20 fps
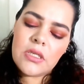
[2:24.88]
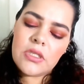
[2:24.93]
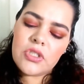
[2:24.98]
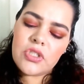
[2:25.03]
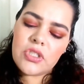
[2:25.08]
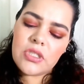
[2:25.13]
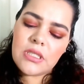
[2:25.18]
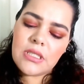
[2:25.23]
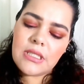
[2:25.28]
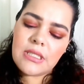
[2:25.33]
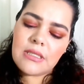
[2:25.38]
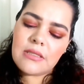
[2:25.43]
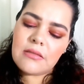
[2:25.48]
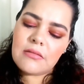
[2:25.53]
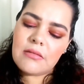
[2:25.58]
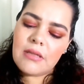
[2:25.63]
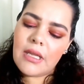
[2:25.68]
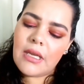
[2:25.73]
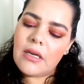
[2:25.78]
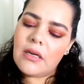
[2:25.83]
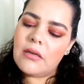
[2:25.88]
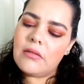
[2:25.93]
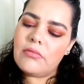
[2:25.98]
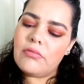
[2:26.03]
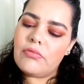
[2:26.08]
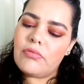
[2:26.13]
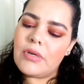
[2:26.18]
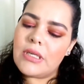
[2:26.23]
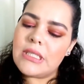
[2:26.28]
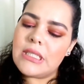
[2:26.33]
just like a
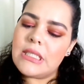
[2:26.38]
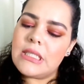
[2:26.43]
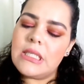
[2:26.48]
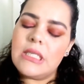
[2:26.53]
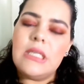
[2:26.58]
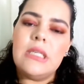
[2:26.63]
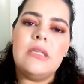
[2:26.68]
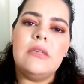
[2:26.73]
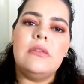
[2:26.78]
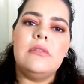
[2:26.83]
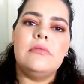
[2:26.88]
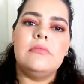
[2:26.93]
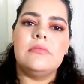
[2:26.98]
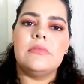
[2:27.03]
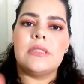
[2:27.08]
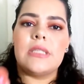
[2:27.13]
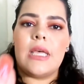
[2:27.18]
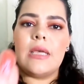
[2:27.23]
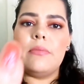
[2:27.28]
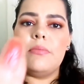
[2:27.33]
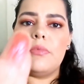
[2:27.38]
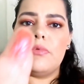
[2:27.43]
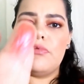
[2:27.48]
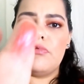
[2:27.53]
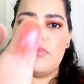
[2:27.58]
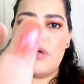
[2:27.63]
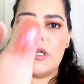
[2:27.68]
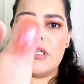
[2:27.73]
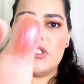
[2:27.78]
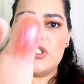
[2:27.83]
rusty type
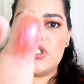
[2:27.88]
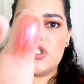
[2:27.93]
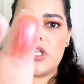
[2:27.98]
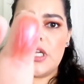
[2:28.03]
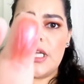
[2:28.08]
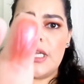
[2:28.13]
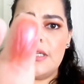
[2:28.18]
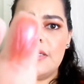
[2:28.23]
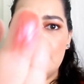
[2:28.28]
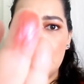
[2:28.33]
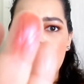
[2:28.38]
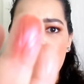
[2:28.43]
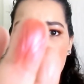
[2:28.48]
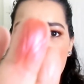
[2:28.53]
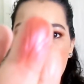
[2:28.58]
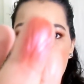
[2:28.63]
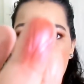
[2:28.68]
red shade, and that's